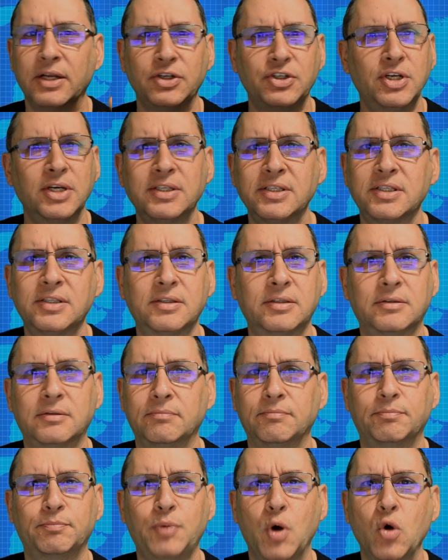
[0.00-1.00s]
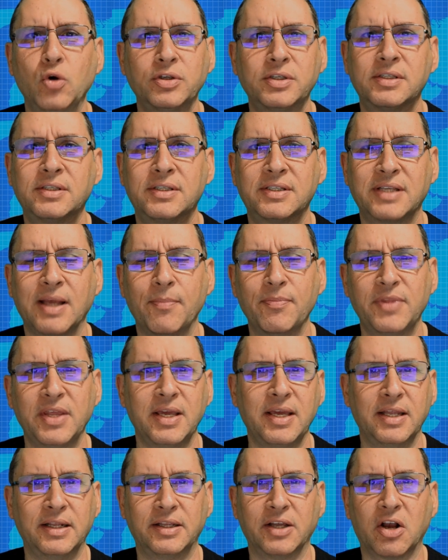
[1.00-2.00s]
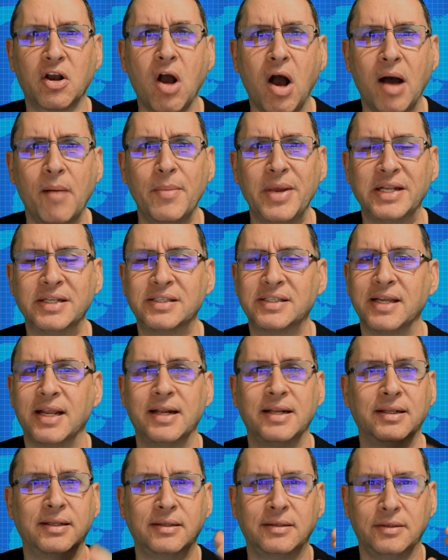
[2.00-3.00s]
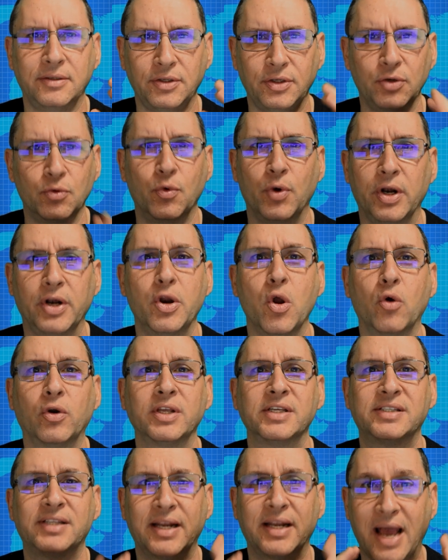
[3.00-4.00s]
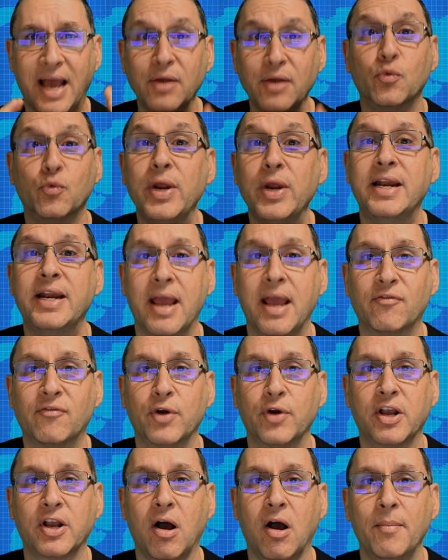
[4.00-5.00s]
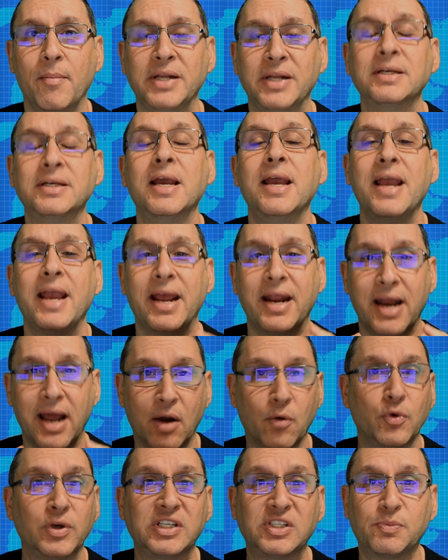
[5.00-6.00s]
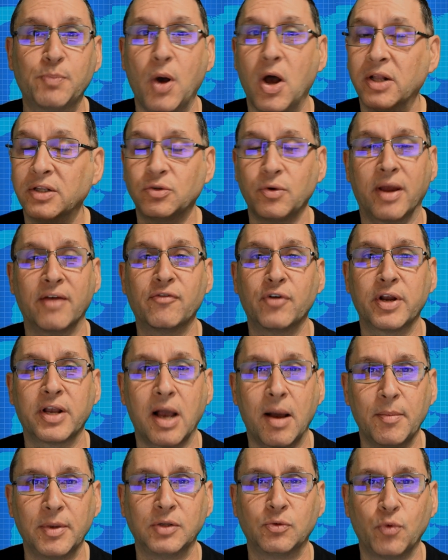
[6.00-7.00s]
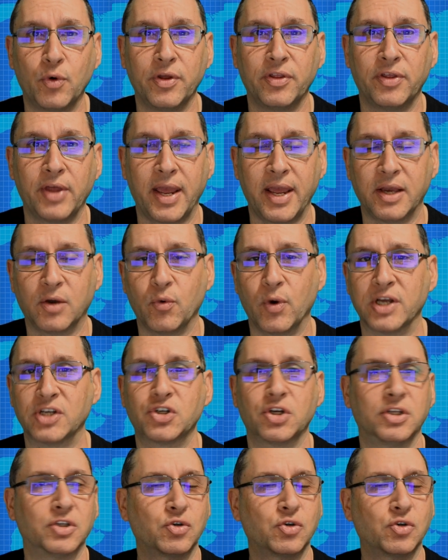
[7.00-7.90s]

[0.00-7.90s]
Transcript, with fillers: just post something in the comments and you will notice that I read every comment and I respond to every comment with a question.